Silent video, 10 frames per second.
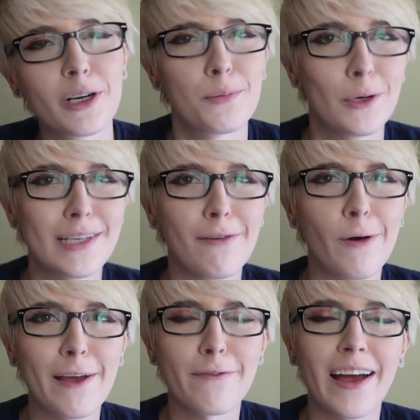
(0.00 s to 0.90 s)
We're supposed to have
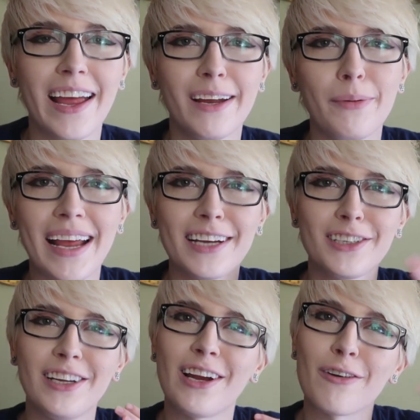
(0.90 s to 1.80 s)
Wi-Fi. We
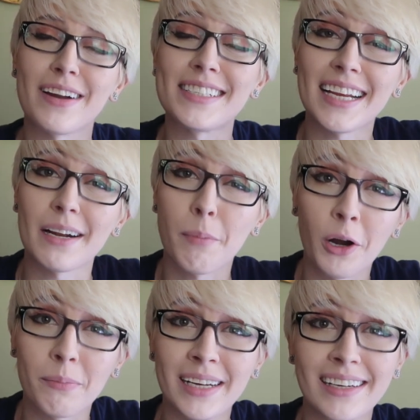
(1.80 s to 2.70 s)
actually are renting an
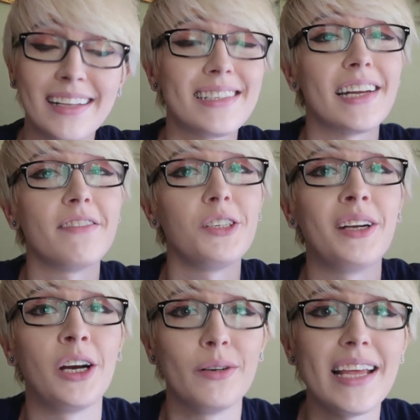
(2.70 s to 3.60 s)
apartment instead of
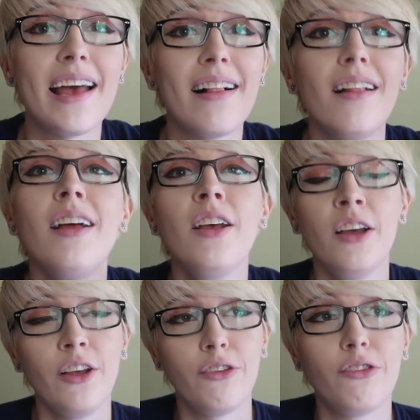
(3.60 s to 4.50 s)
doing a hotel.
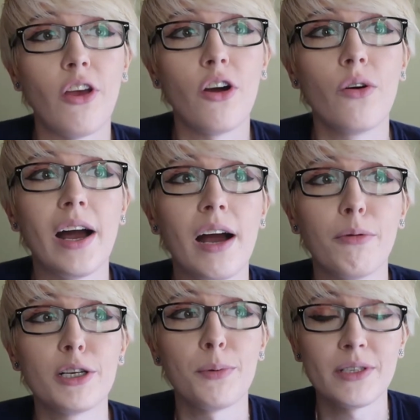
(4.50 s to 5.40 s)
So
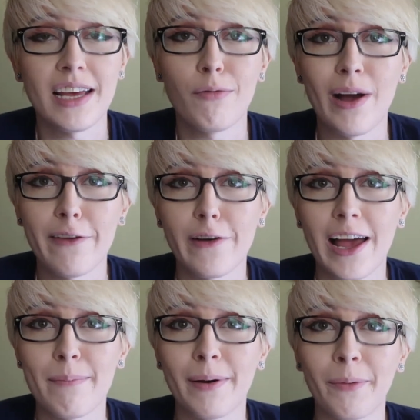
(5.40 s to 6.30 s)
we're supposed to have
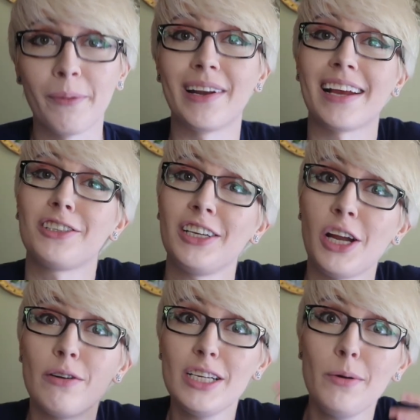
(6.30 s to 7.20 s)
Wi-Fi, but we won't actually
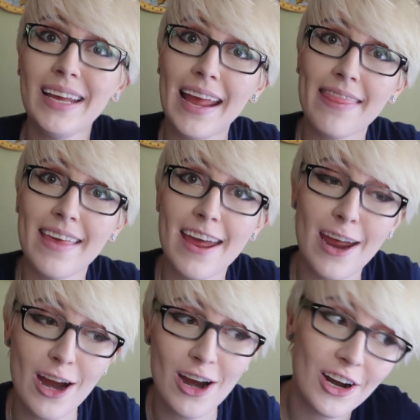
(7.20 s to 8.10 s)
know till we get
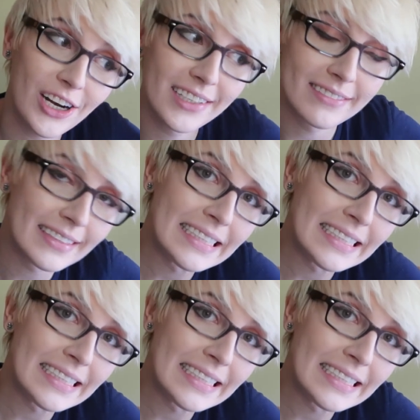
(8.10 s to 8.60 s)
there.